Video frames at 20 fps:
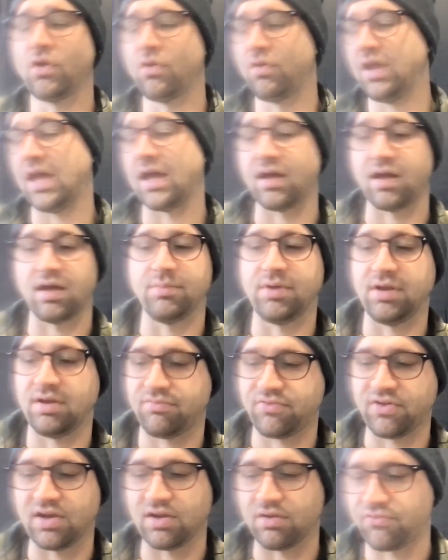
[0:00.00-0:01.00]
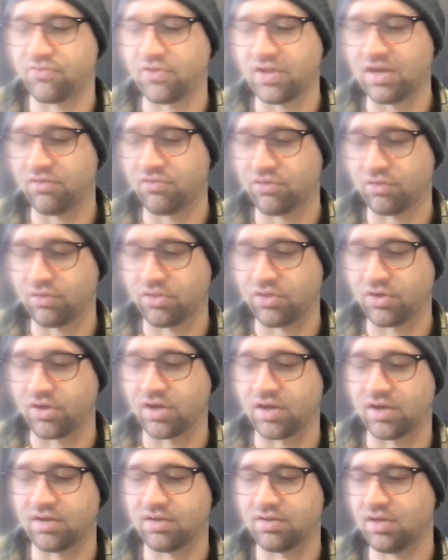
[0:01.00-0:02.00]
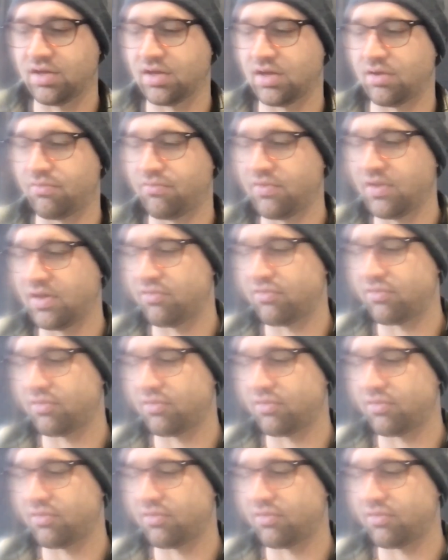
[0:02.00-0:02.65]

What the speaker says: Last week we used almost all of them.